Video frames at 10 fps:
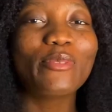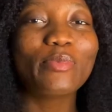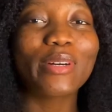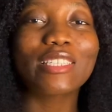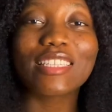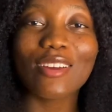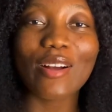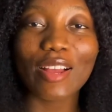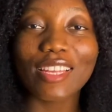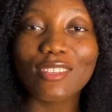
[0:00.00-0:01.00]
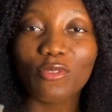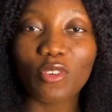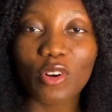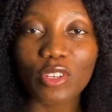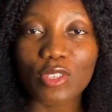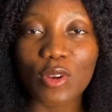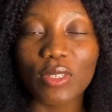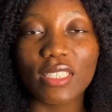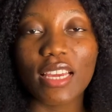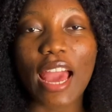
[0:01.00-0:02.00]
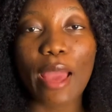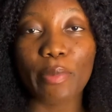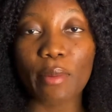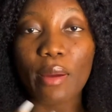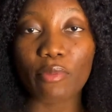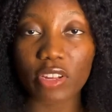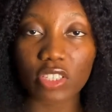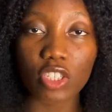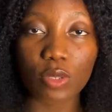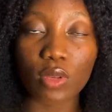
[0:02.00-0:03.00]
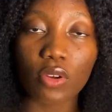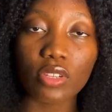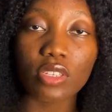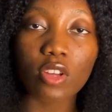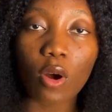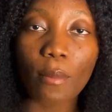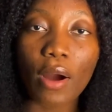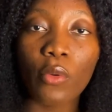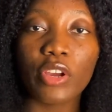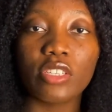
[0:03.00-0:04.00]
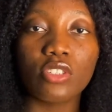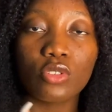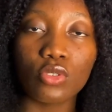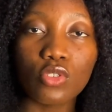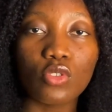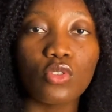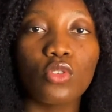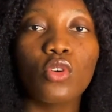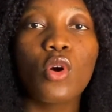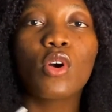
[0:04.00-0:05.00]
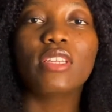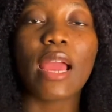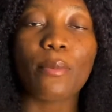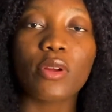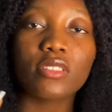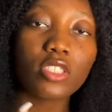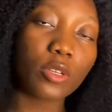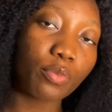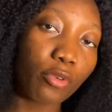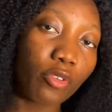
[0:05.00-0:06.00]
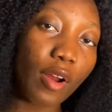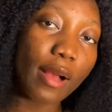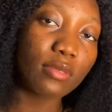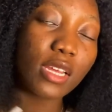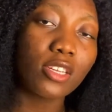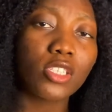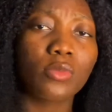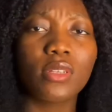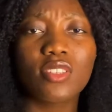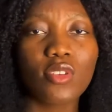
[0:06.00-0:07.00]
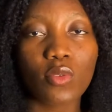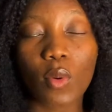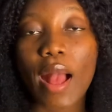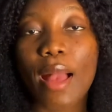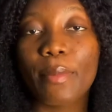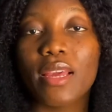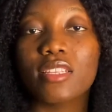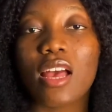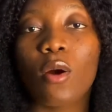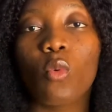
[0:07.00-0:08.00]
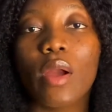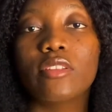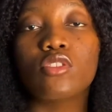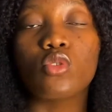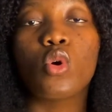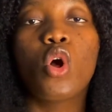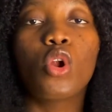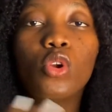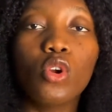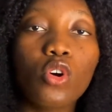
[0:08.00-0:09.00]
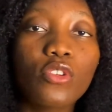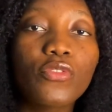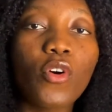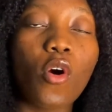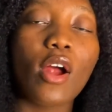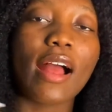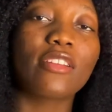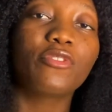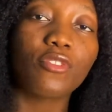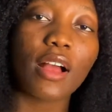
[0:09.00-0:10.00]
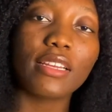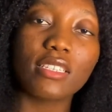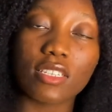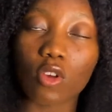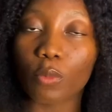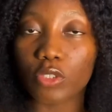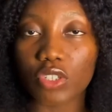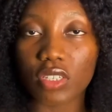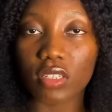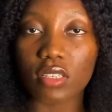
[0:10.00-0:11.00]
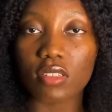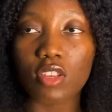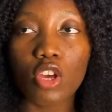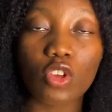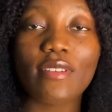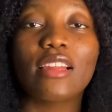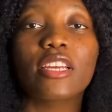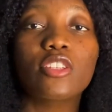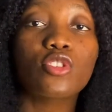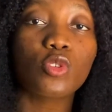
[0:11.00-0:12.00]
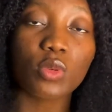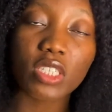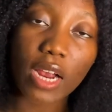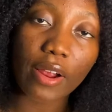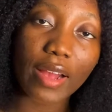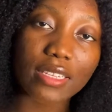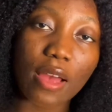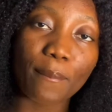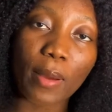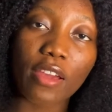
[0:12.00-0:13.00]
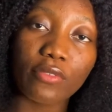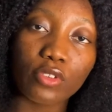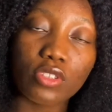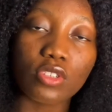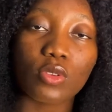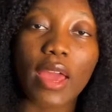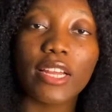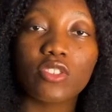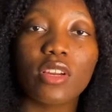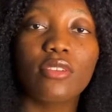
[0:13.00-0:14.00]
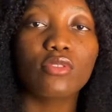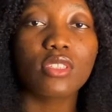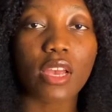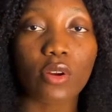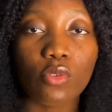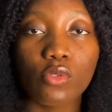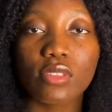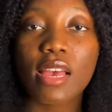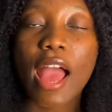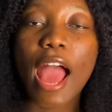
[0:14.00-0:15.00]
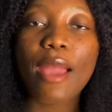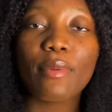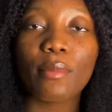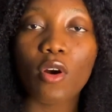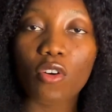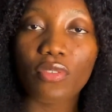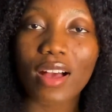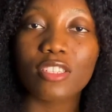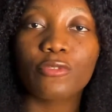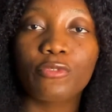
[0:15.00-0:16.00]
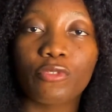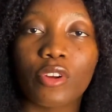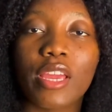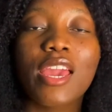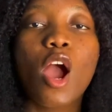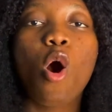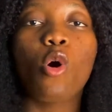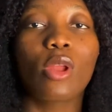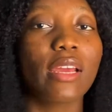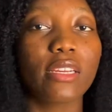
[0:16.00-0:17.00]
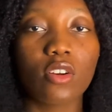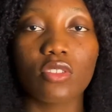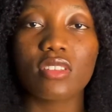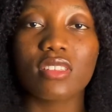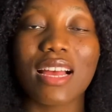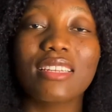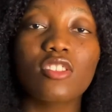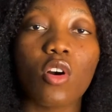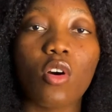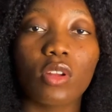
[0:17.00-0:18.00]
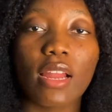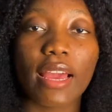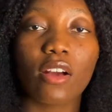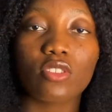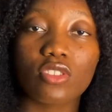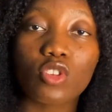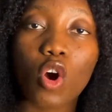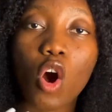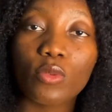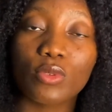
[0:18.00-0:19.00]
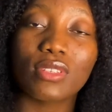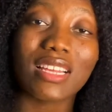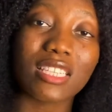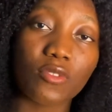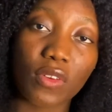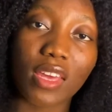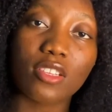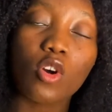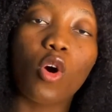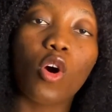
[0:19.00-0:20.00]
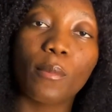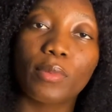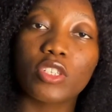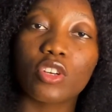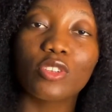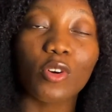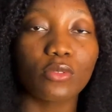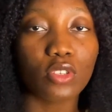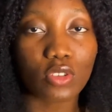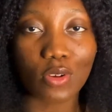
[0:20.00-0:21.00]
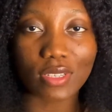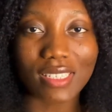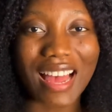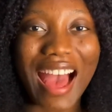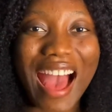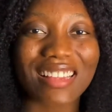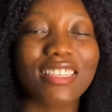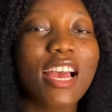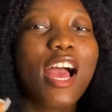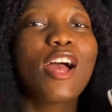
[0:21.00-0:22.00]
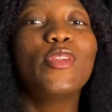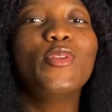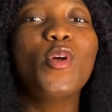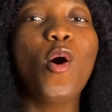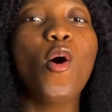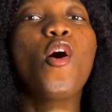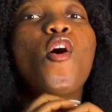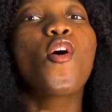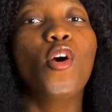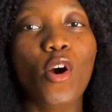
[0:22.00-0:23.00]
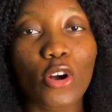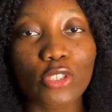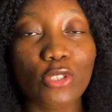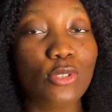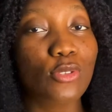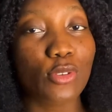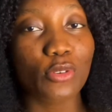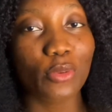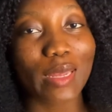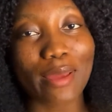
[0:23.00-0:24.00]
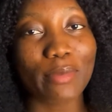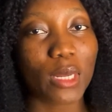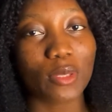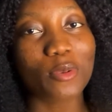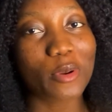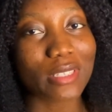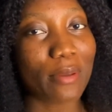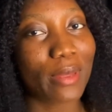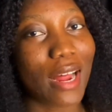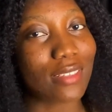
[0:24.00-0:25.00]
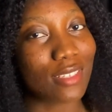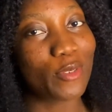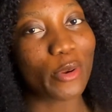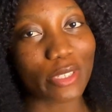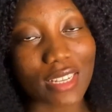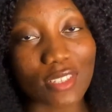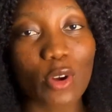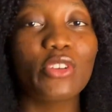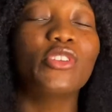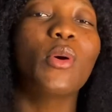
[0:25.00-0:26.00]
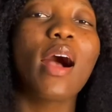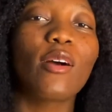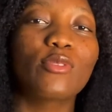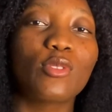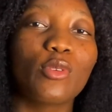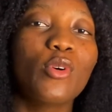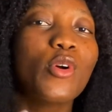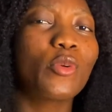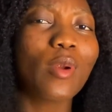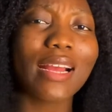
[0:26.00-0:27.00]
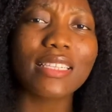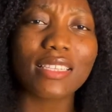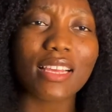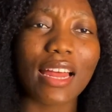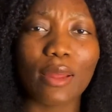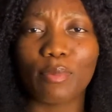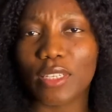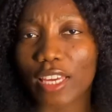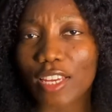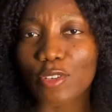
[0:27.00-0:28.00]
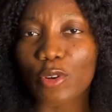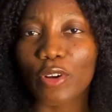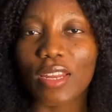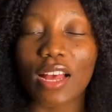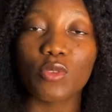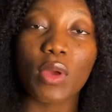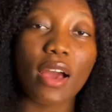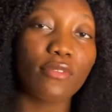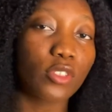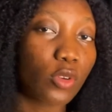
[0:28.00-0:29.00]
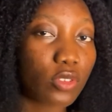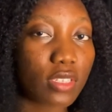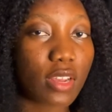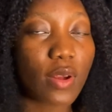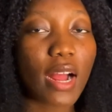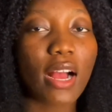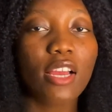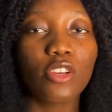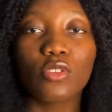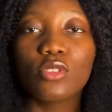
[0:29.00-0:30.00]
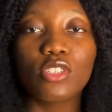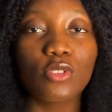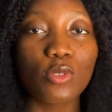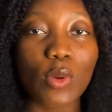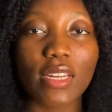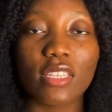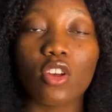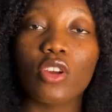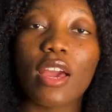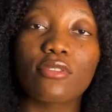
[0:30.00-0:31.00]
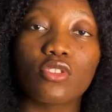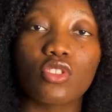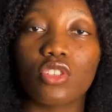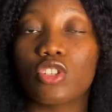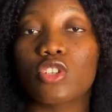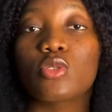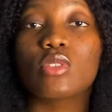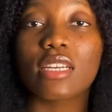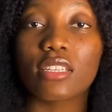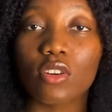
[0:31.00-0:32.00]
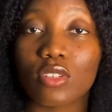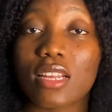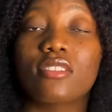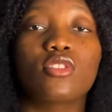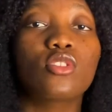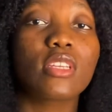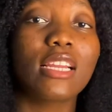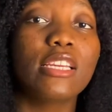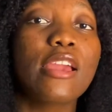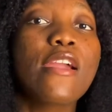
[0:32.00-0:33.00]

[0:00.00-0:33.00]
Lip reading: But today we're going to focus on the IBM apprenticeships. We're going to talk about what you need to do, the apprenticeship programs, the eligibility requirements, and where to look for and find these opportunities. So if you're looking to switch careers and pivot into entry-level tech roles, IBM offers free online courses, and these online courses comes with certificates on completion of those courses at no cost to you. When I mean at no cost, I mean at no cost at all. You don't have to write an application as we have on Coursera. You don't need to do anything. All you have to do is just to take the course and it's totally